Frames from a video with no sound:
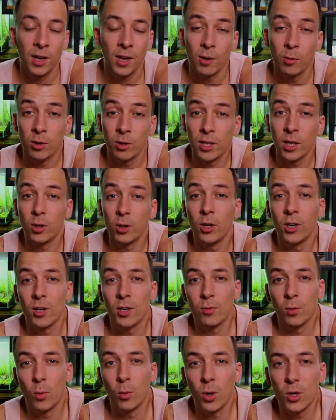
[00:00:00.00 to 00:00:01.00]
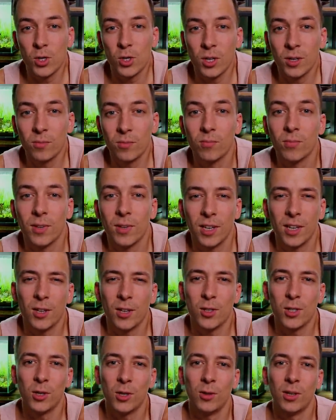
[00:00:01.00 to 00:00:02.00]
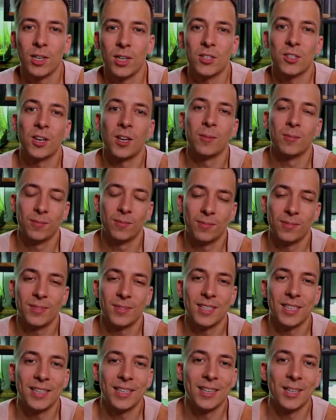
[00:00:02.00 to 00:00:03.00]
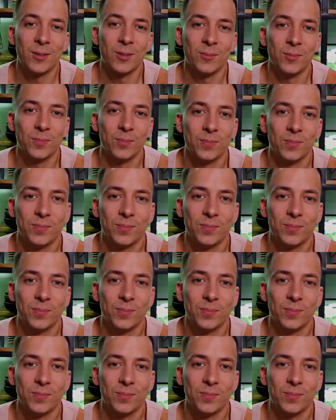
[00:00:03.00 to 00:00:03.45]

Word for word: I want to thank you guys for watching. I'll see you next time. Take care.